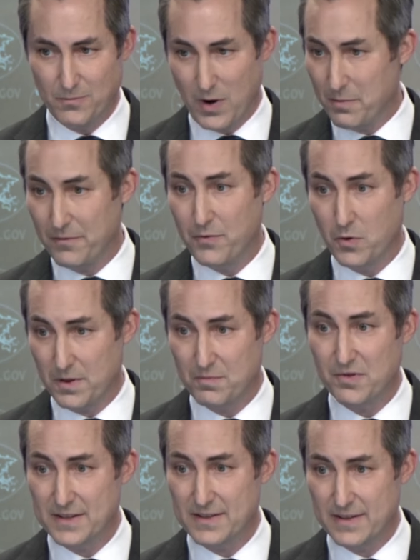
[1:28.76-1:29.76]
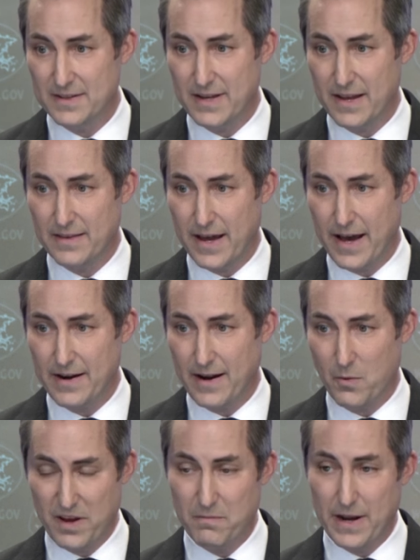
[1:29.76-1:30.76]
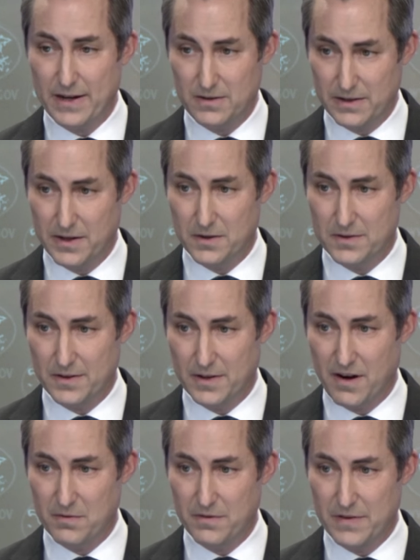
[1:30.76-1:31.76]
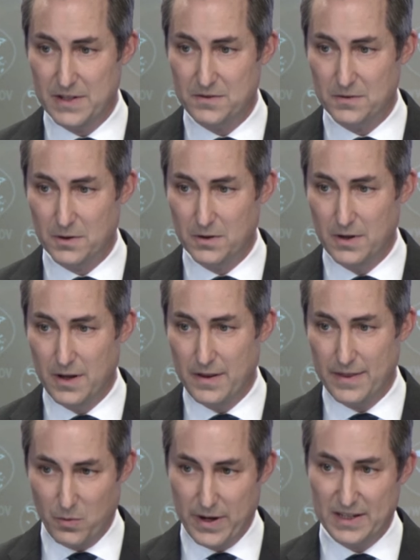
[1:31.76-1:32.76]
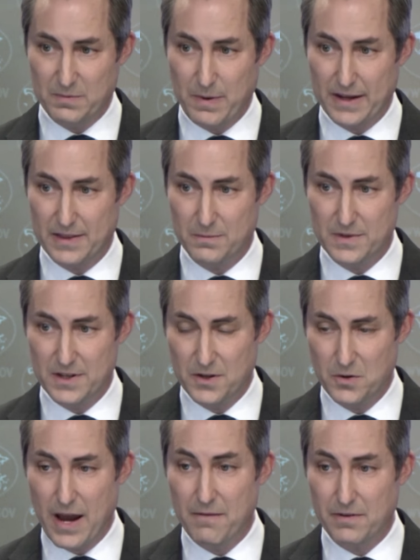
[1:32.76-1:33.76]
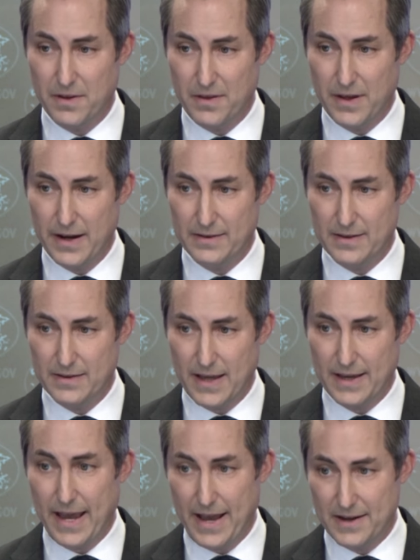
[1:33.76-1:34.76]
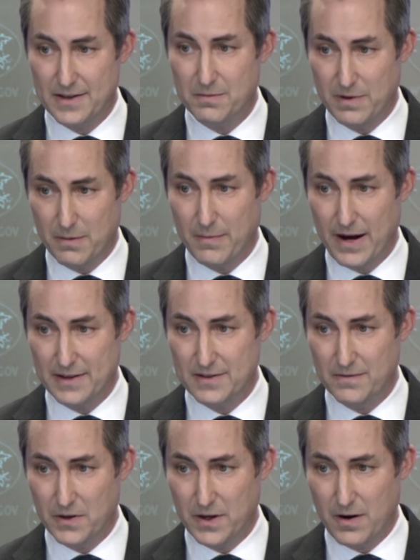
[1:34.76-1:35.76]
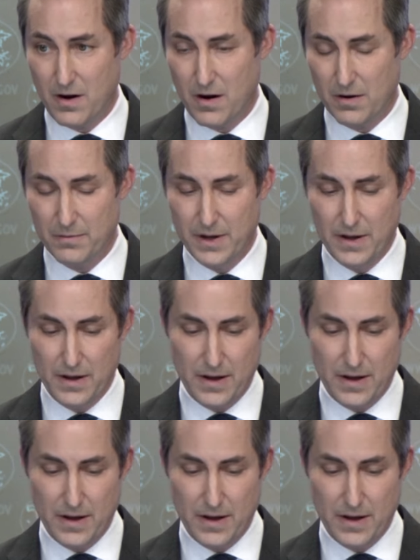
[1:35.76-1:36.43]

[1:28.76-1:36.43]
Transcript: well before the president said that, and we have made clear to the government of Israel that we expect them to do everything that they can to minimize civilian harm.